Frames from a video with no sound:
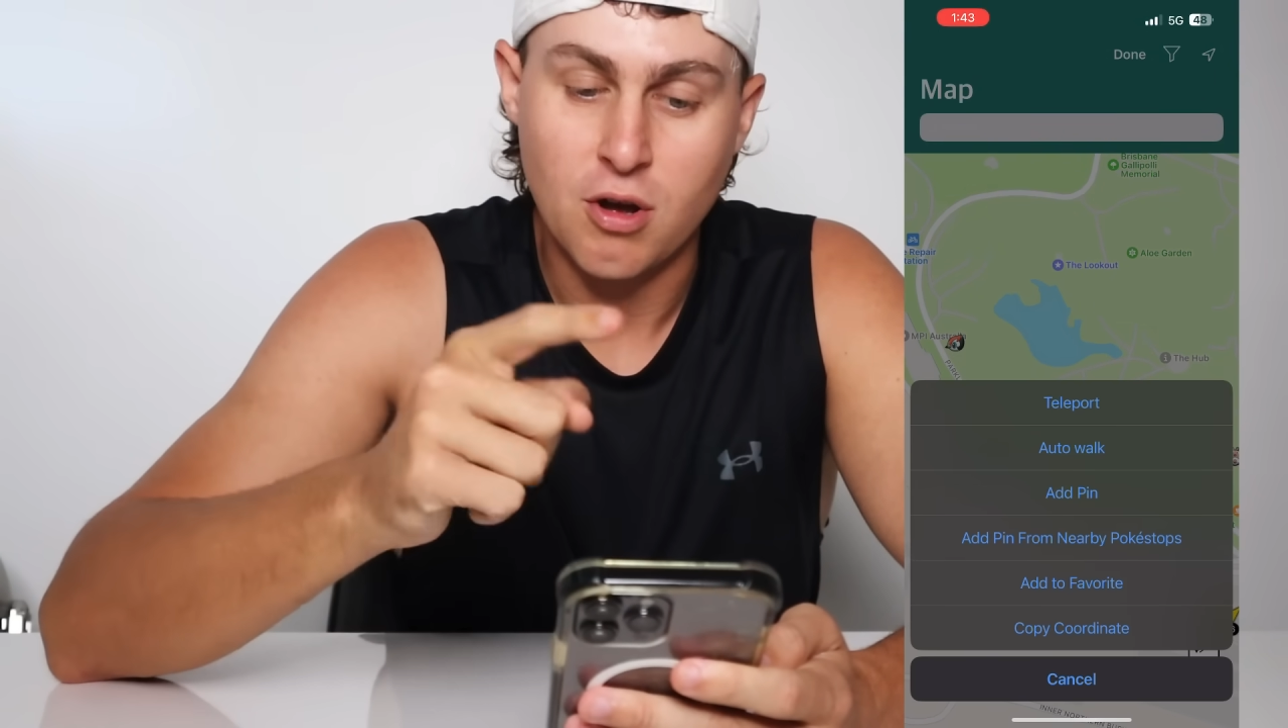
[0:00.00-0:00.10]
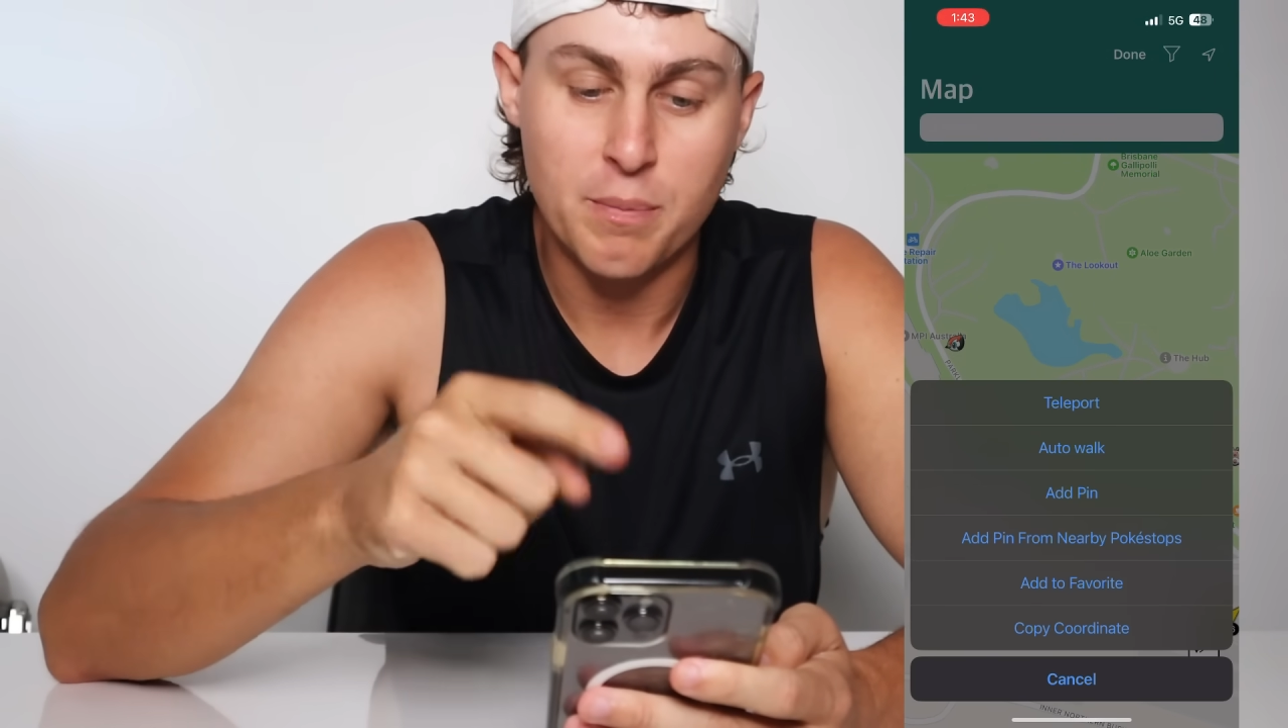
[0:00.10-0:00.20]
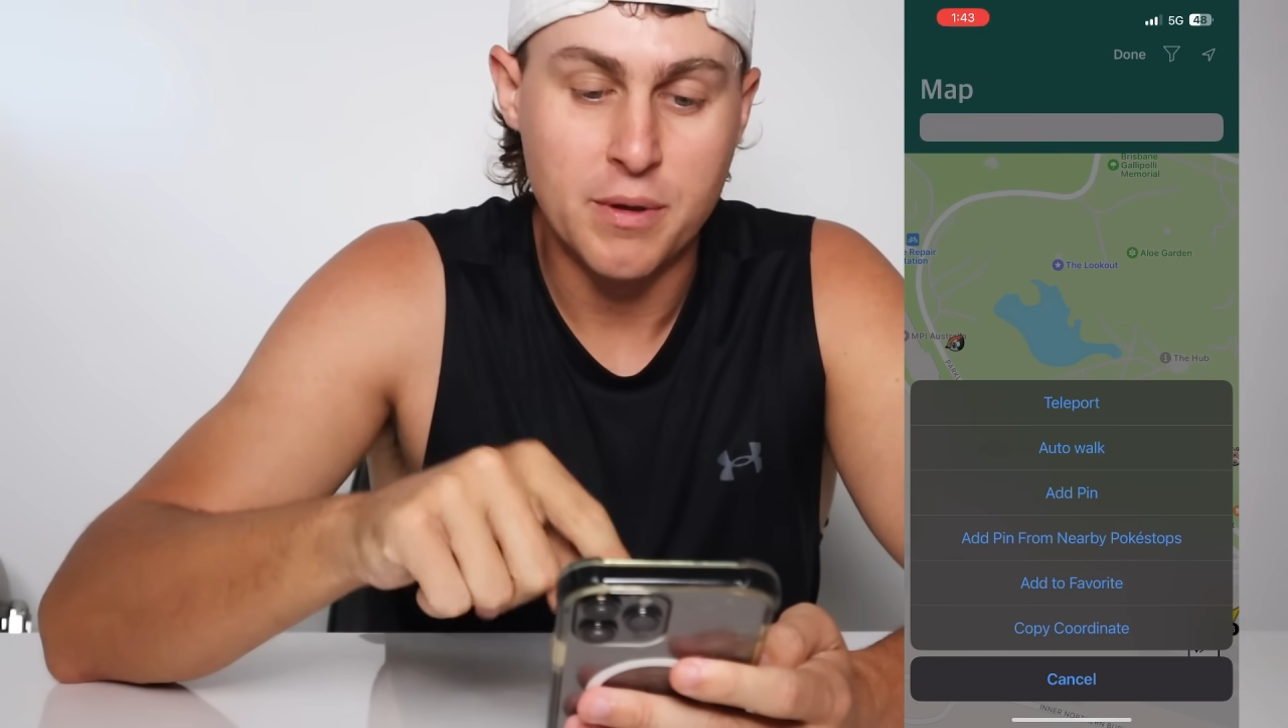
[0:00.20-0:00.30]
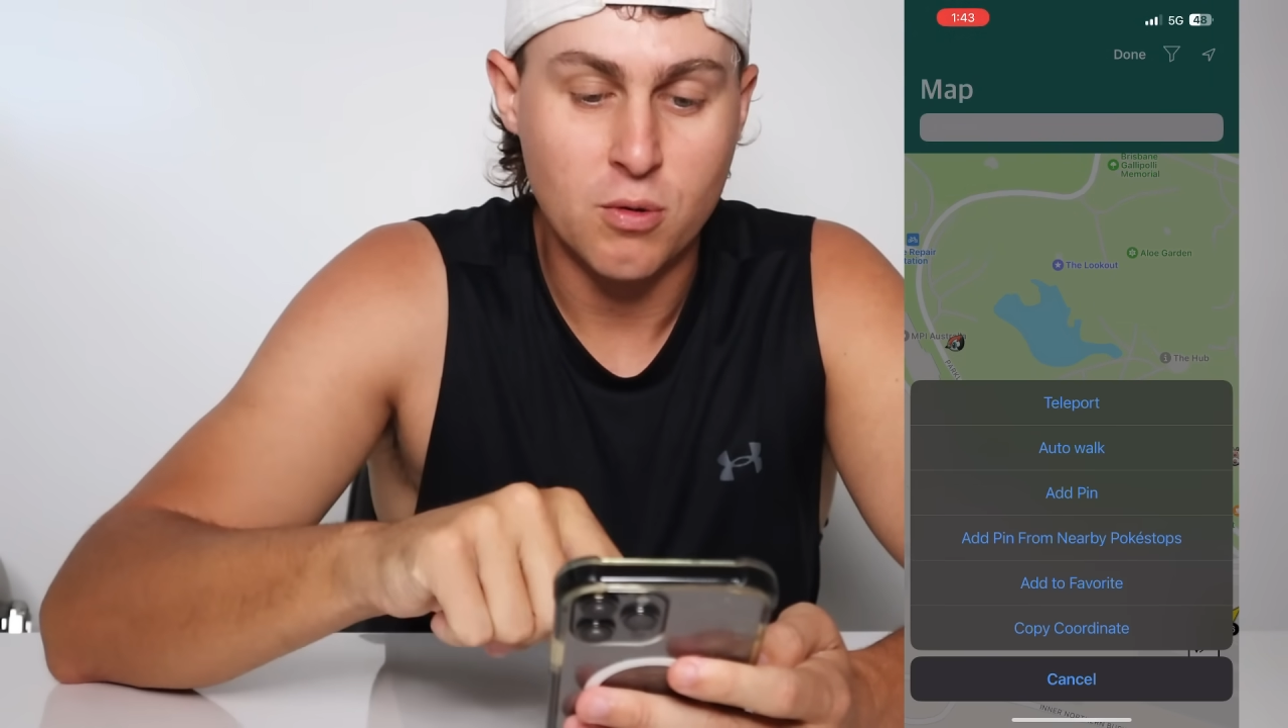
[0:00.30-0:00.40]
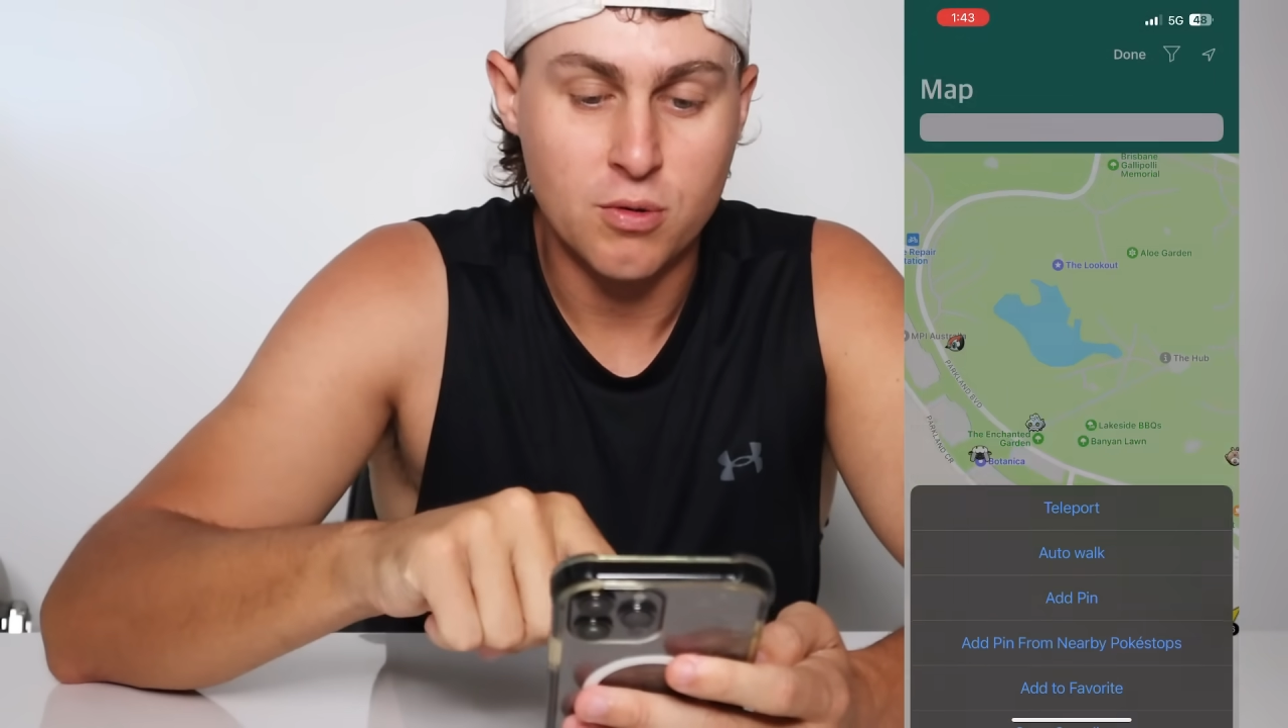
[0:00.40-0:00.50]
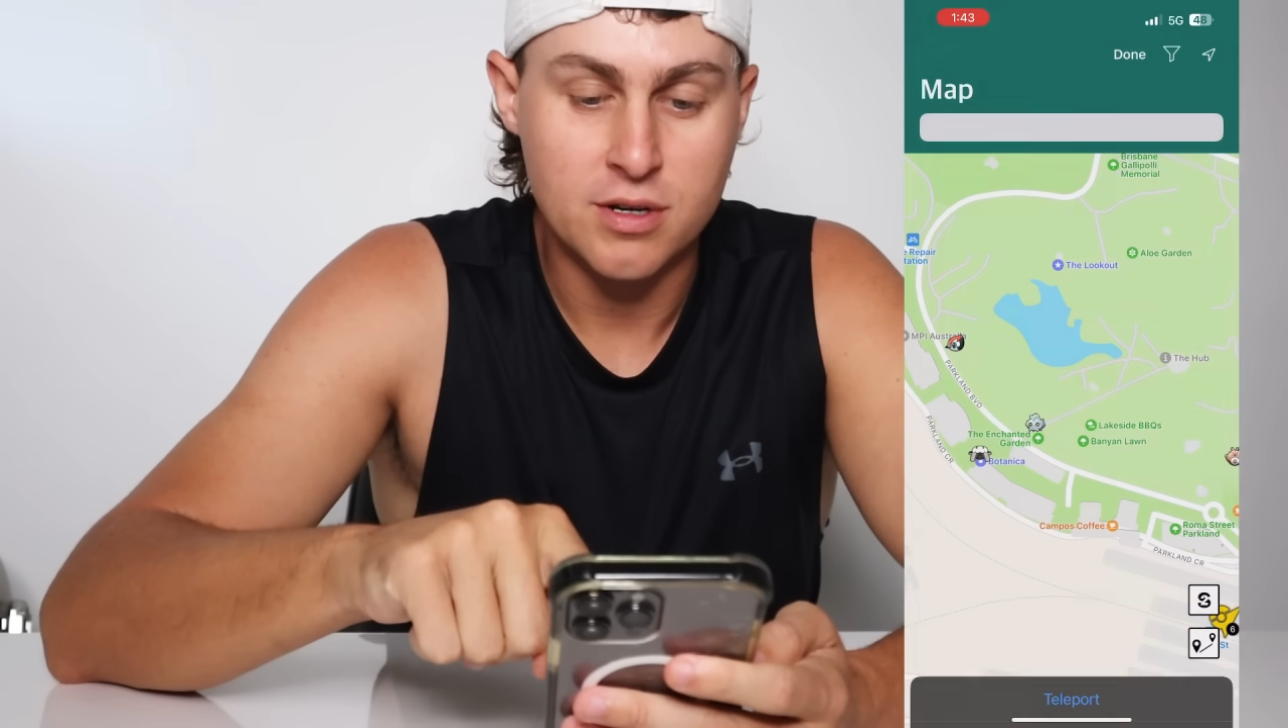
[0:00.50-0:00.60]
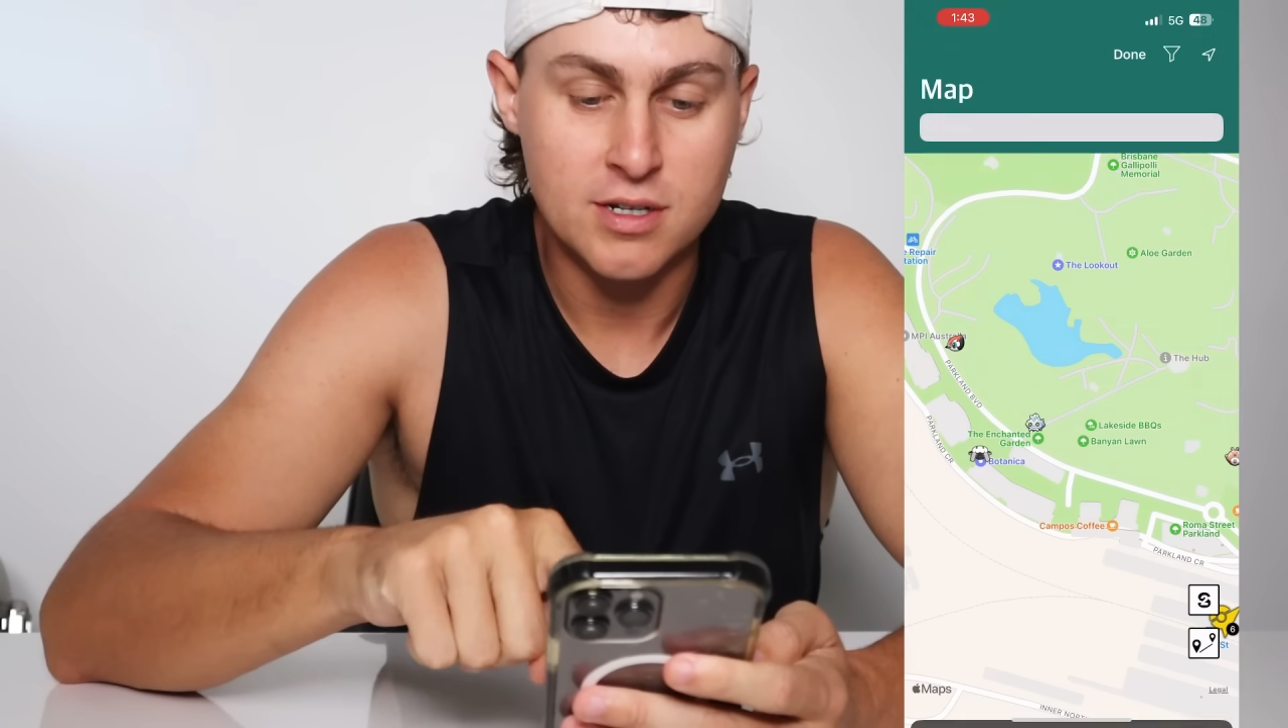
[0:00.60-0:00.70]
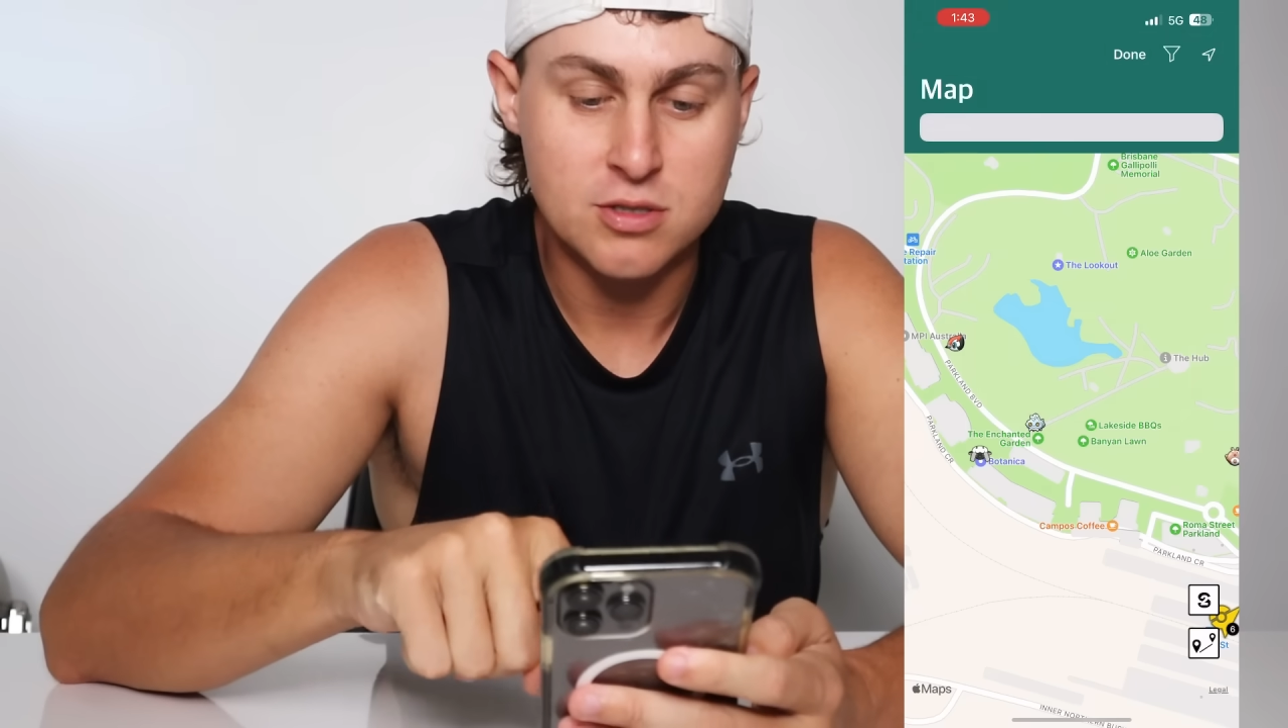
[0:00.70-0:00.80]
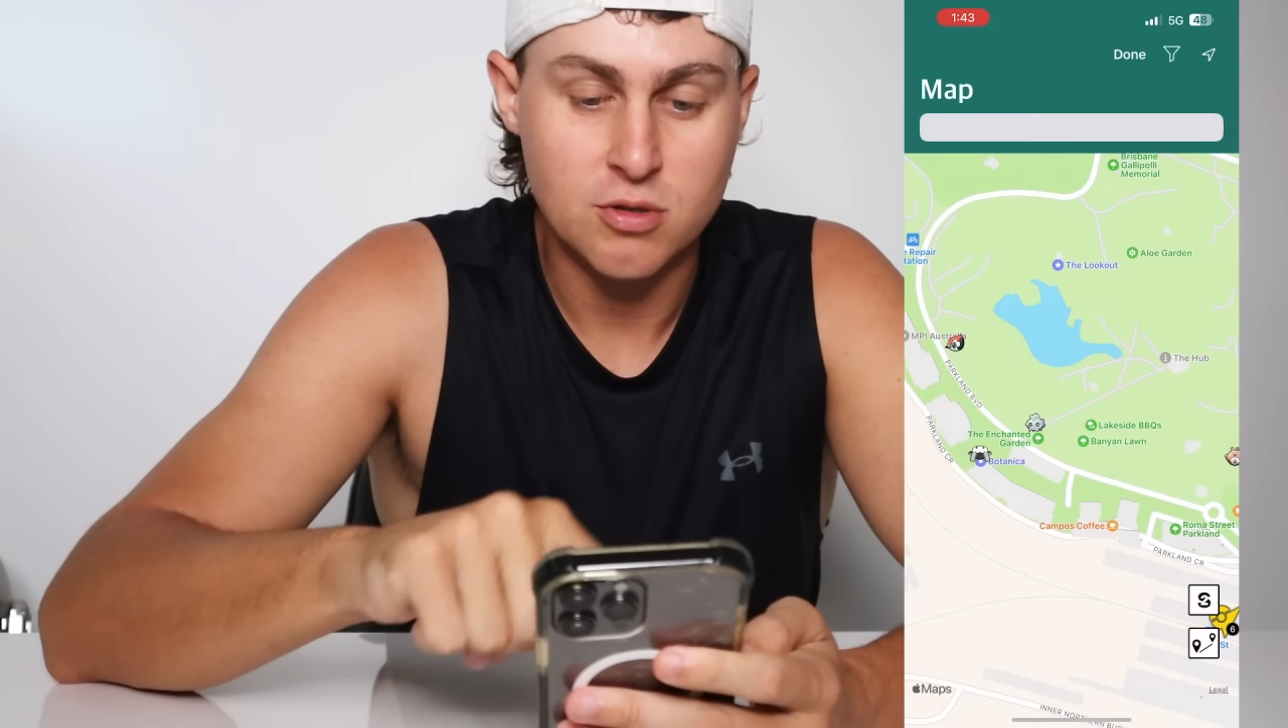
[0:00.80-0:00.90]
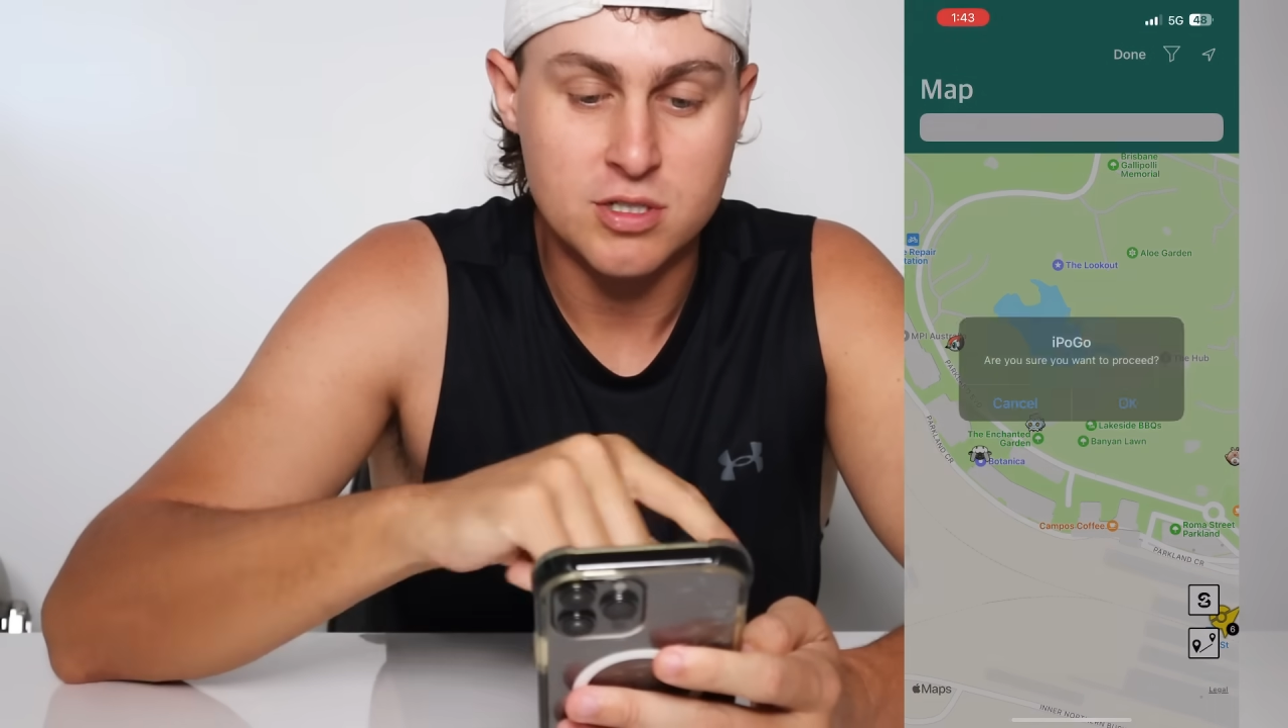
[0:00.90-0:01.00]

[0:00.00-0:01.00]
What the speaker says: copy coordinates,